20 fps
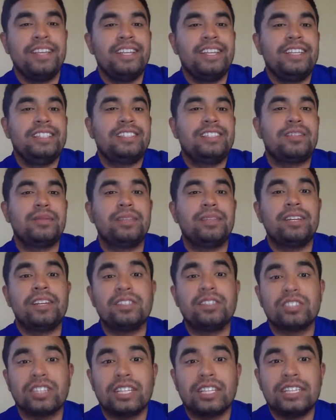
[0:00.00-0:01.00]
Something
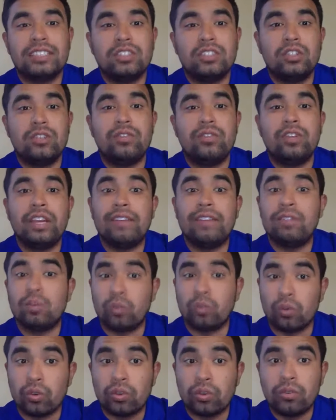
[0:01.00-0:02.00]
else I like to do, you have the
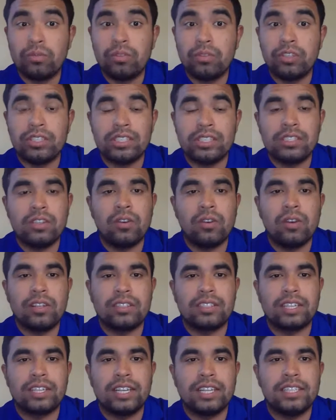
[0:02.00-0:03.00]
room, you can go
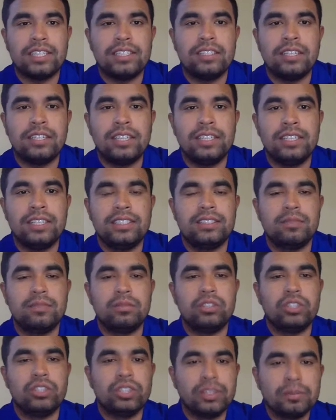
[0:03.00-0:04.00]
outside and hit some
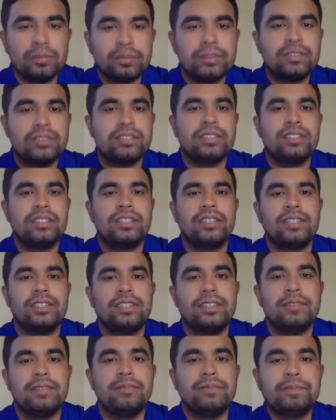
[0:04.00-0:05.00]
chips.
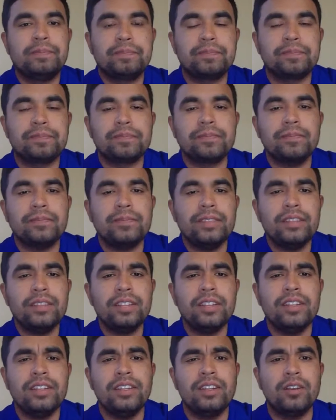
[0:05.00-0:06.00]

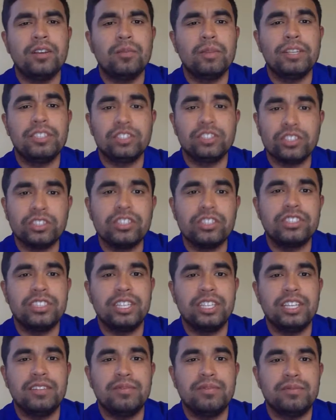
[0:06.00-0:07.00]
Make sure you're
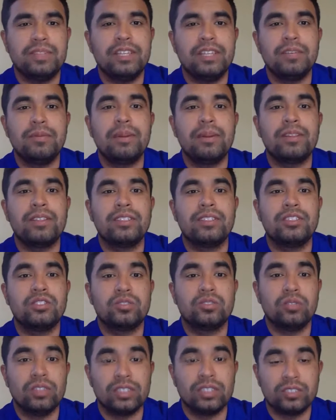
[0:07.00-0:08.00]
safe. Think about
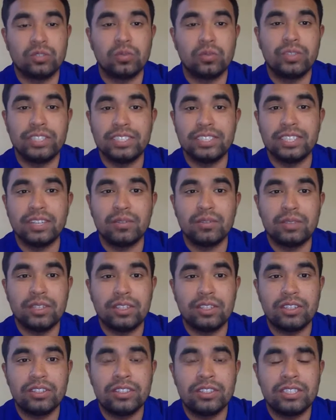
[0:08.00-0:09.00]
the swings that we
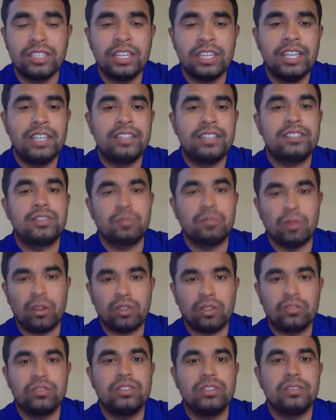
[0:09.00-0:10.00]
learned, small
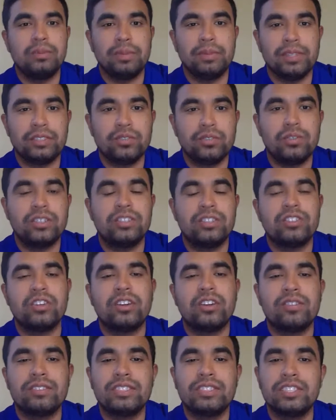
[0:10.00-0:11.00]
swings, big swings. So
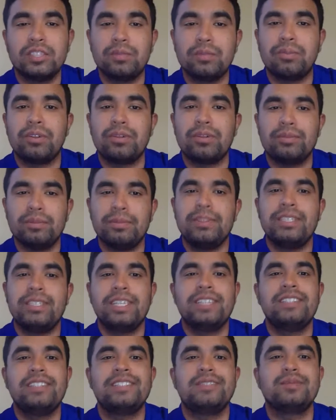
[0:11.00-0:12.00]
obviously you're probably gonna be
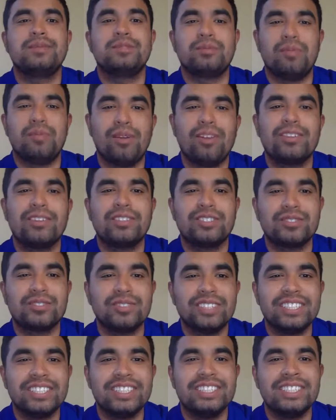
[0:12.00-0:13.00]
taking some smaller
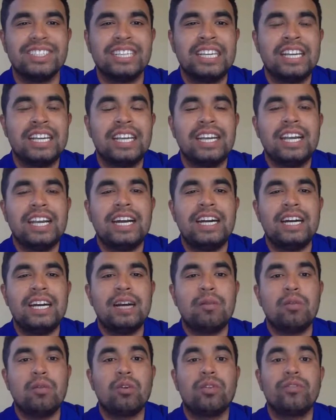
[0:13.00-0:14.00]
swings,
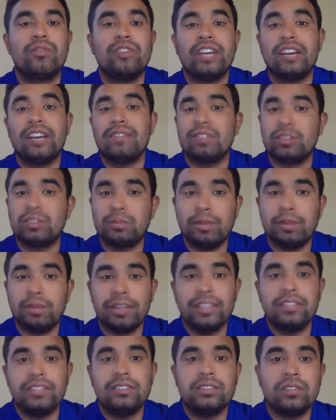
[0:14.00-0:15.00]
or if you have the
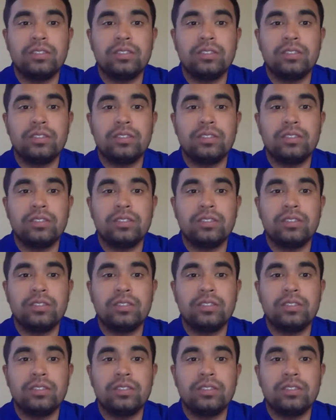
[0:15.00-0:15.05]
space,